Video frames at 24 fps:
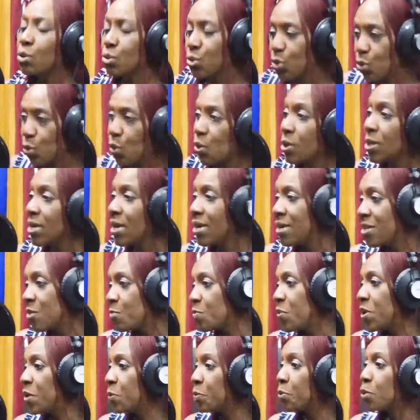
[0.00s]

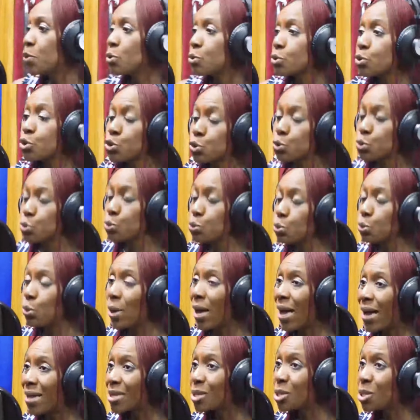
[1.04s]
to
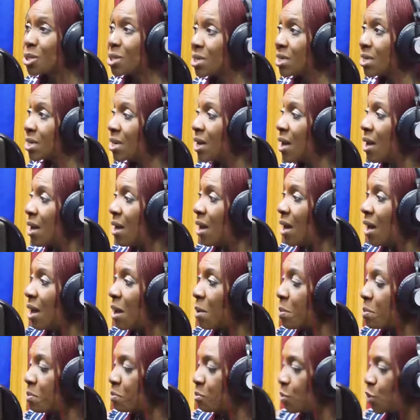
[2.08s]
actually,
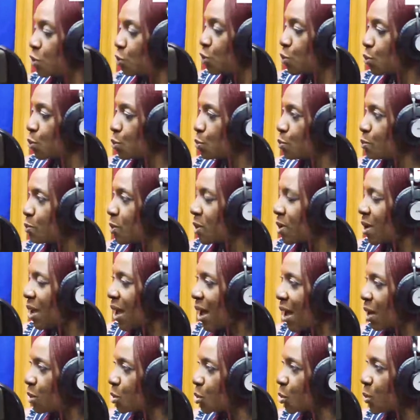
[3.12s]

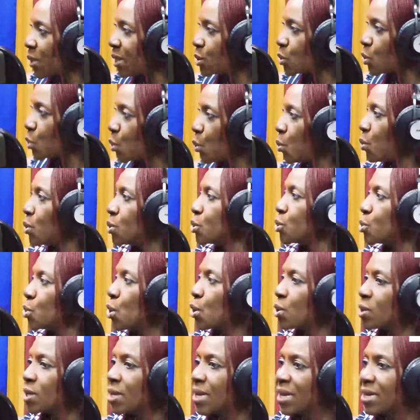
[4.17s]
how do I go on to
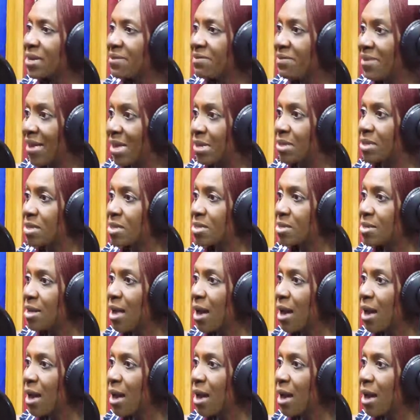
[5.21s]
online events?